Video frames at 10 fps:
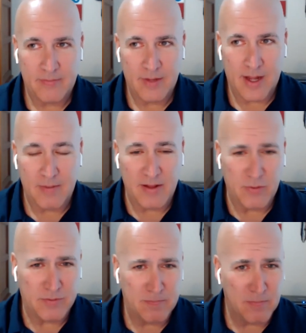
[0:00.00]
I believe it
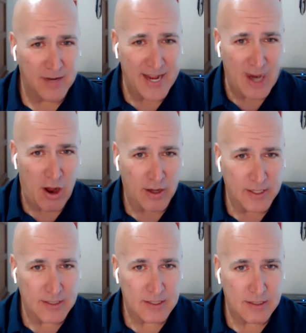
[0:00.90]
was late
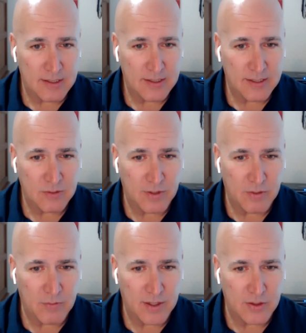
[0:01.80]
August is when
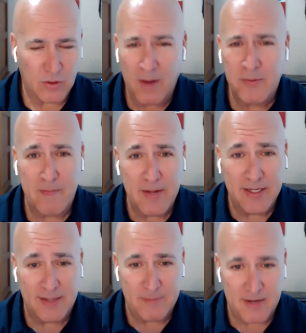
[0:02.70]
it was, or I'm sorry,
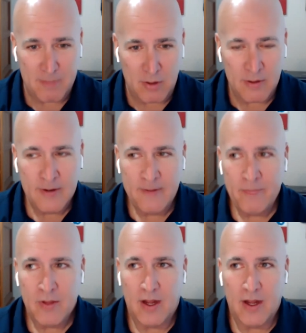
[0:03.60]
mid-September.
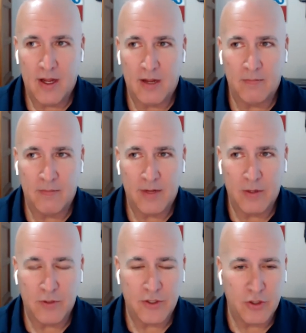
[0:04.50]
Um, it
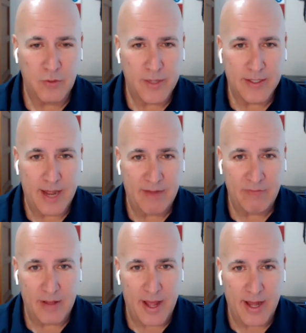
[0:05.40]
was two weeks
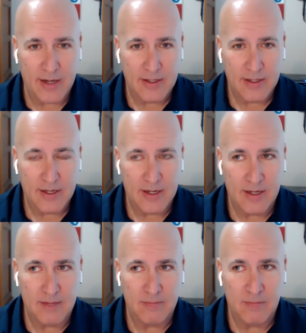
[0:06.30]
after that,
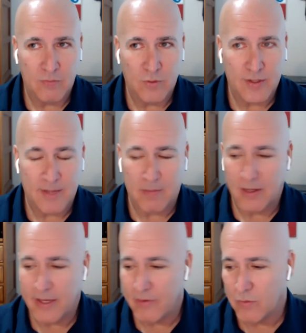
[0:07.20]
um, which I
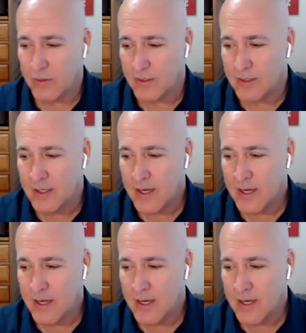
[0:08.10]
believe it was